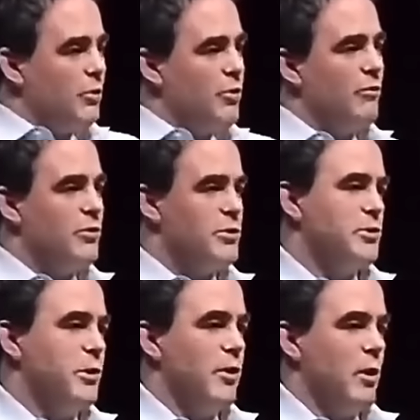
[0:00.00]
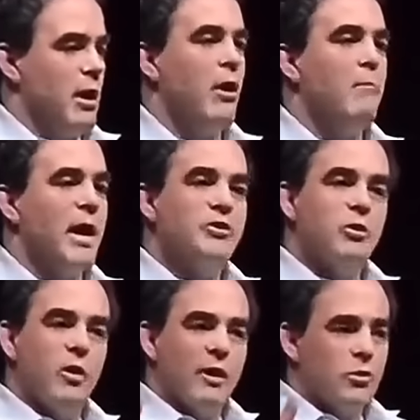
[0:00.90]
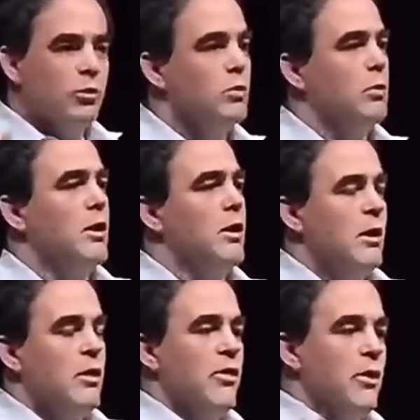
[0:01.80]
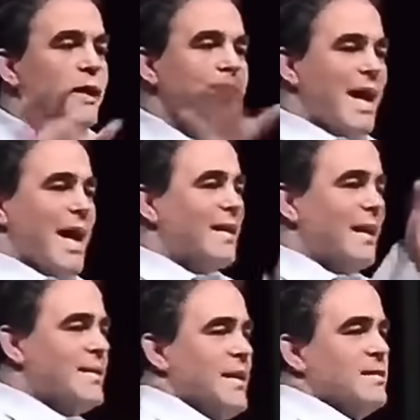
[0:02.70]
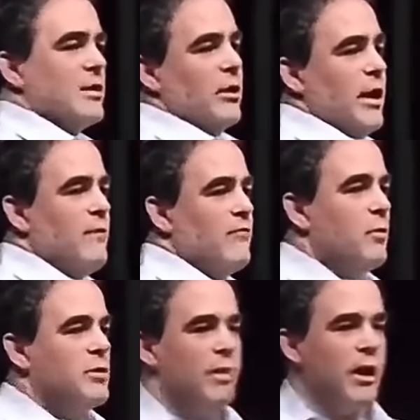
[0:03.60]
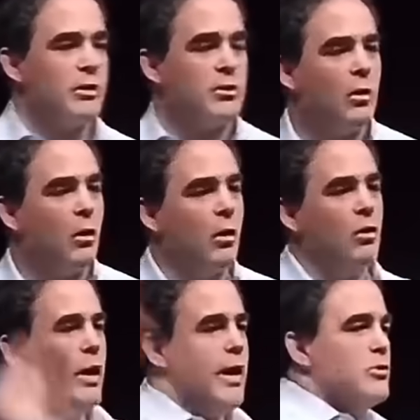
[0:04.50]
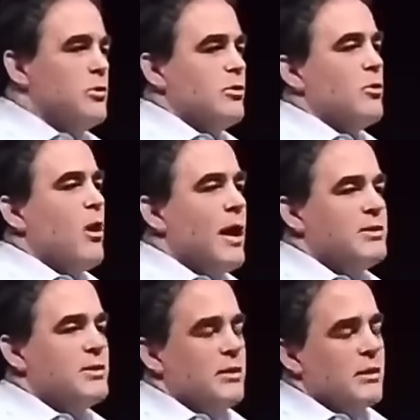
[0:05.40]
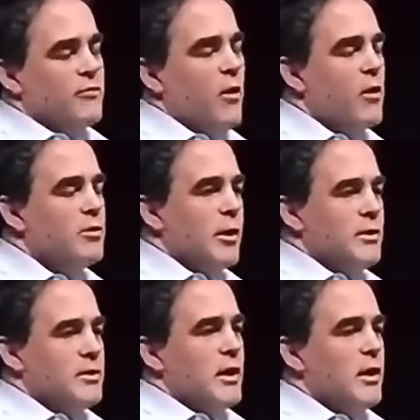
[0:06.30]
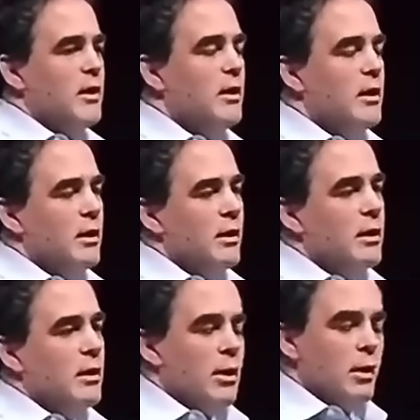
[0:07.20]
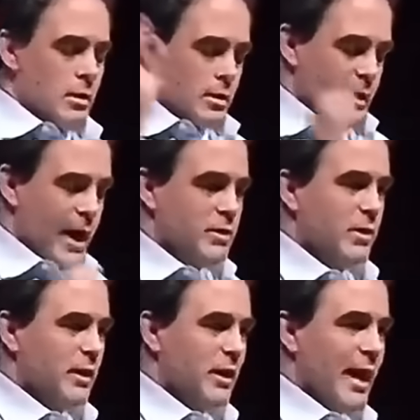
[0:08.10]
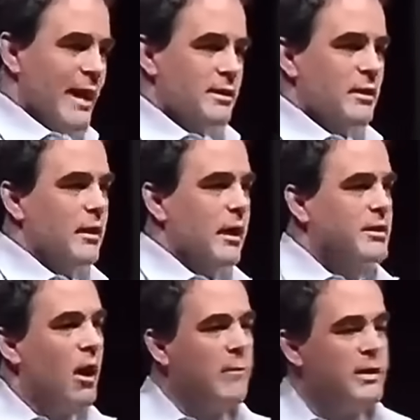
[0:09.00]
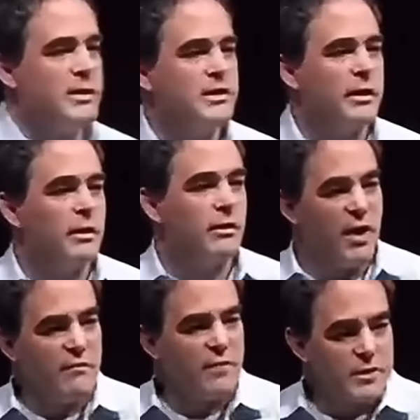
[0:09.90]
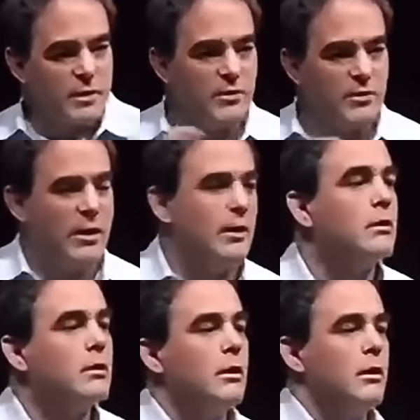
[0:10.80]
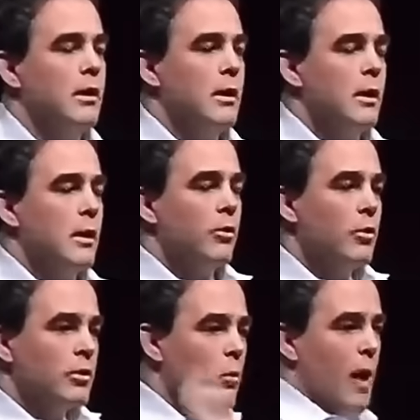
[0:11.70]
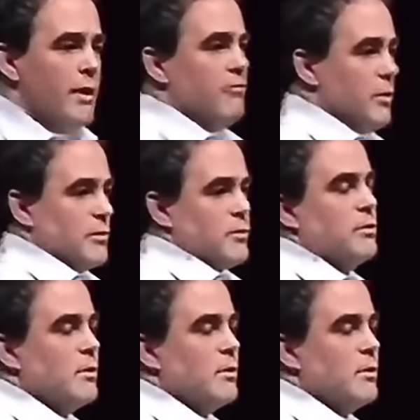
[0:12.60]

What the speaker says: universes out there, and now imagine you have two that are exactly identical in every respect, all the way out to the horizon as far as we can see, down to the last little atomic detail of every single thing, with only one difference.